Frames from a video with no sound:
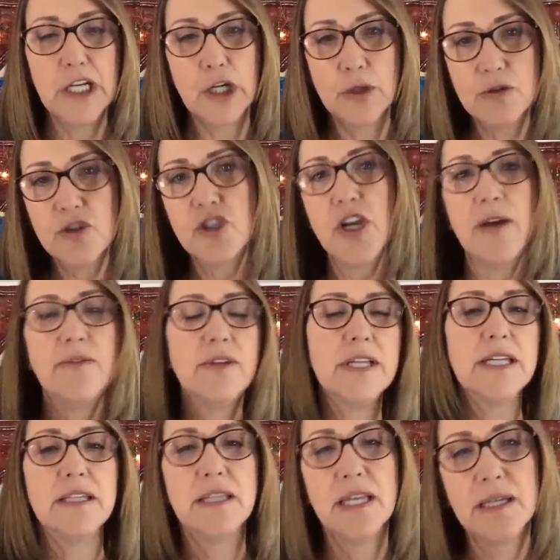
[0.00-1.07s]

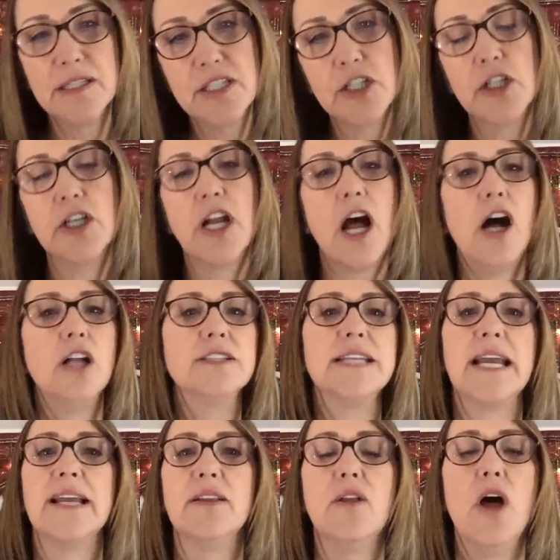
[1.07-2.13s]
shoveling the dirt all
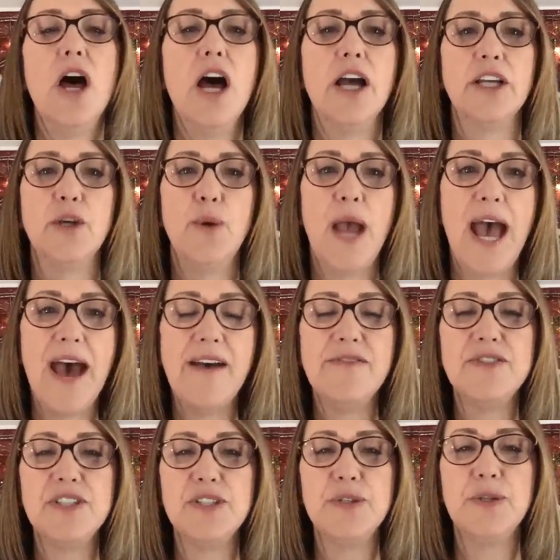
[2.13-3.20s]
day long. You
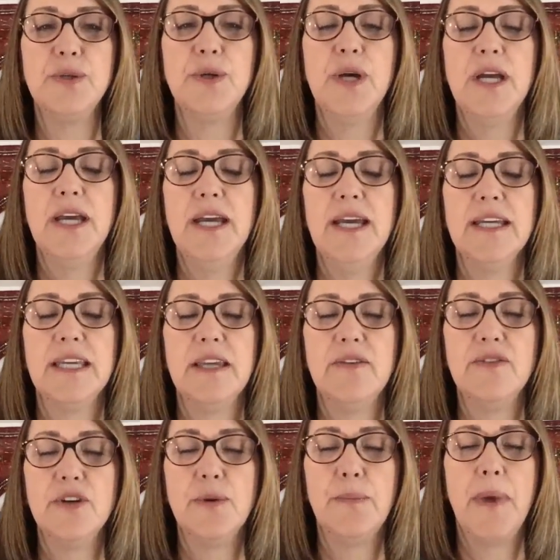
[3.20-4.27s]
have to give
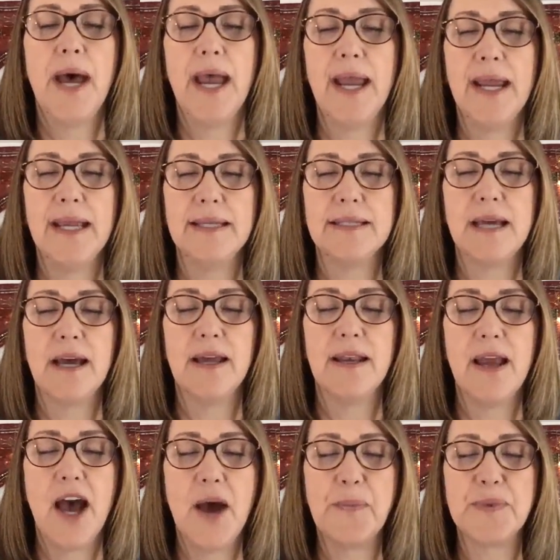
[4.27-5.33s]
your mind an
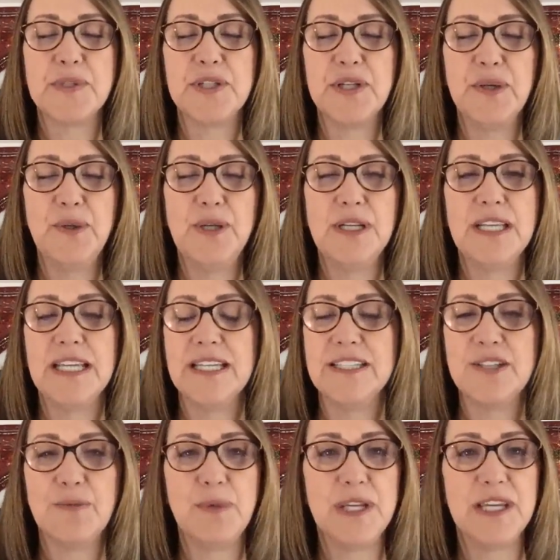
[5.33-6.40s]
opportunity
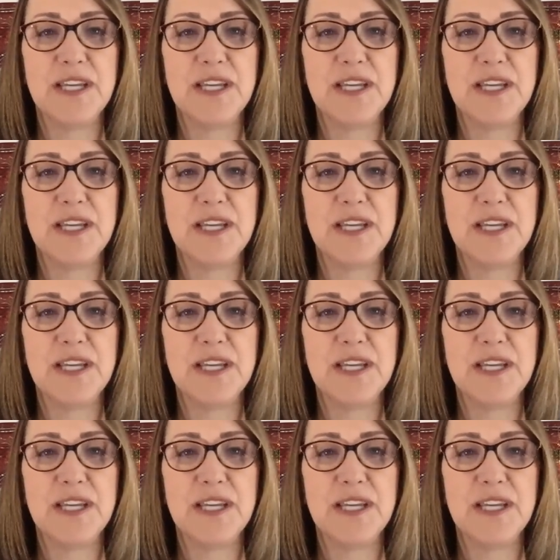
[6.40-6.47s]
to be